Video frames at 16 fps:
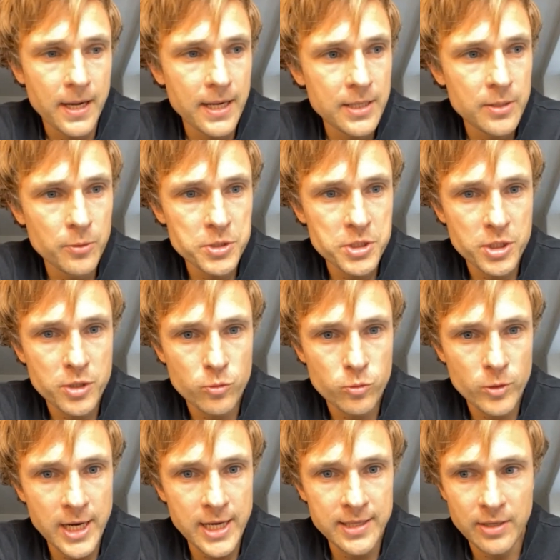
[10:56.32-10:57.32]
In order to
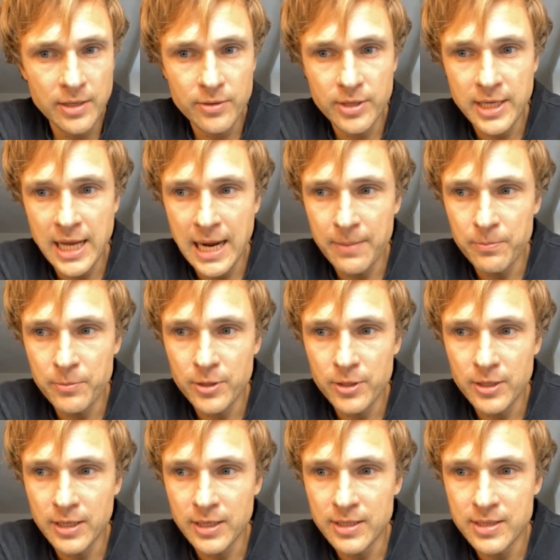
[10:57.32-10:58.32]
create that on
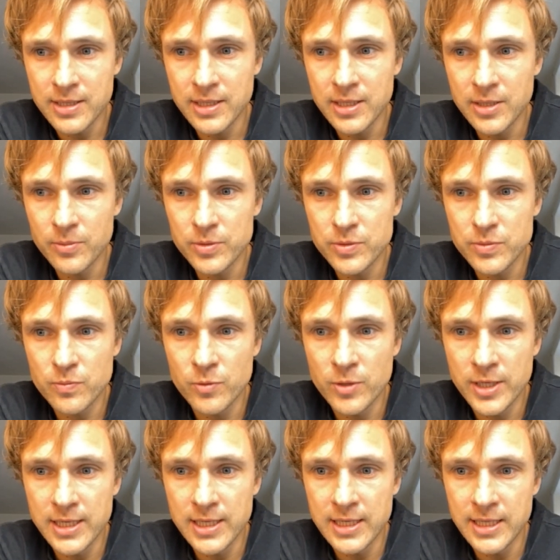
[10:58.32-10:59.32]
camera, I think it was
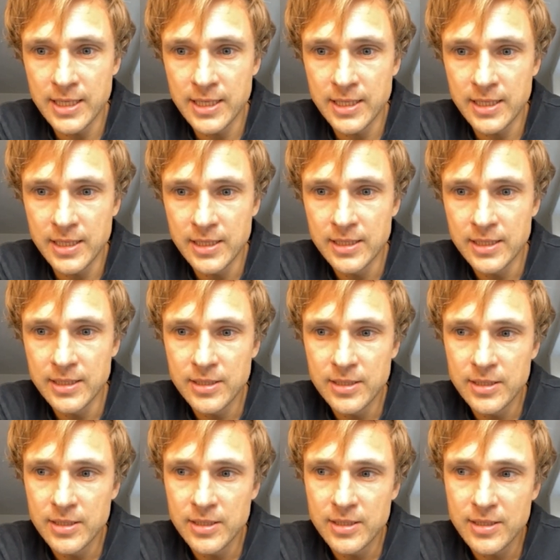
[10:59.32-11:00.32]
really
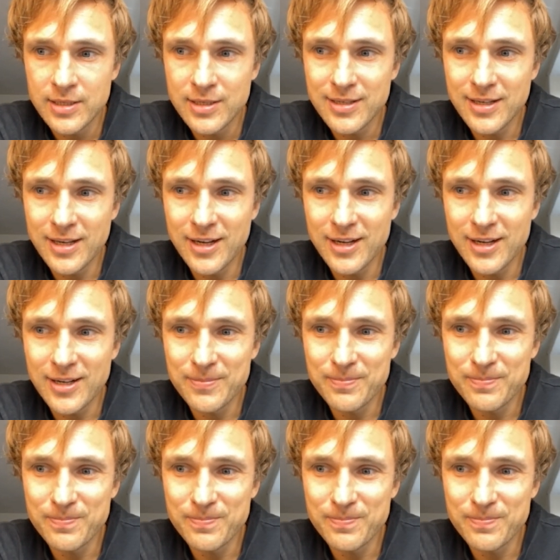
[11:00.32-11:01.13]
that